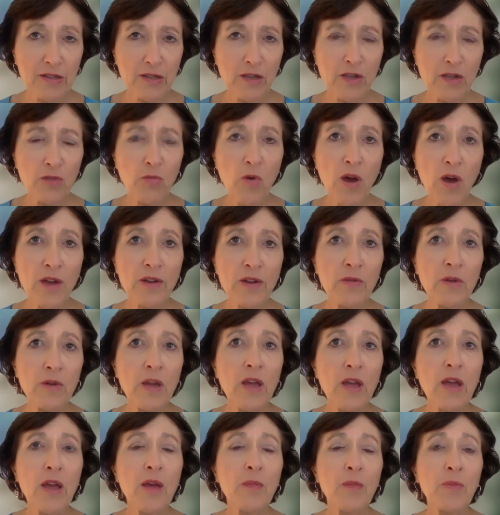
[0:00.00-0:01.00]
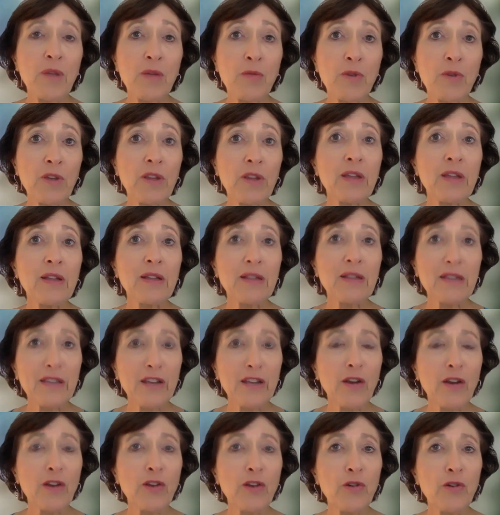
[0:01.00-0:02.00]
So you want to be really clear
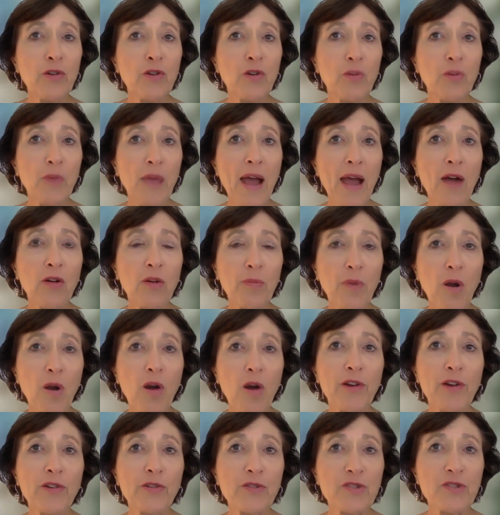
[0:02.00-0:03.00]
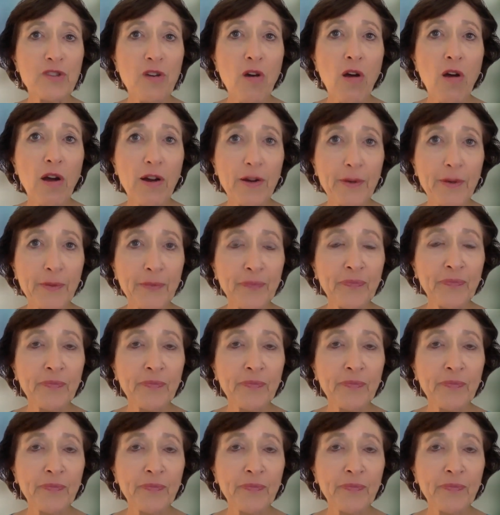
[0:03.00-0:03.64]
on who your power partners are.